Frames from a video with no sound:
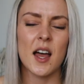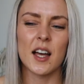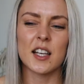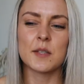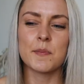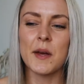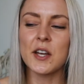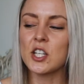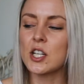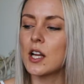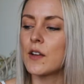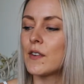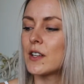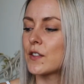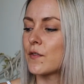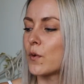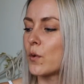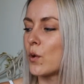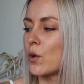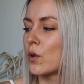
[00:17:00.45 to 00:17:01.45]
especially if
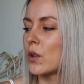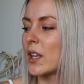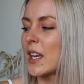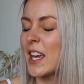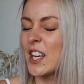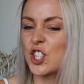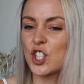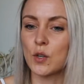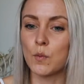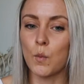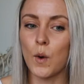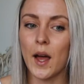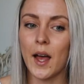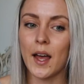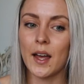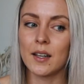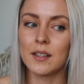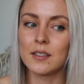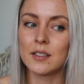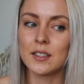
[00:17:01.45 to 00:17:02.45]
it's for
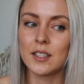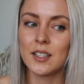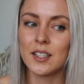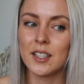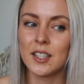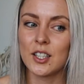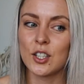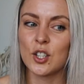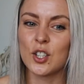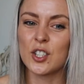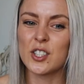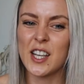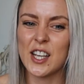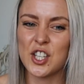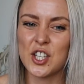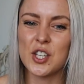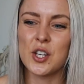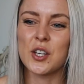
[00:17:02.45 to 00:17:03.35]
kitchenware, because as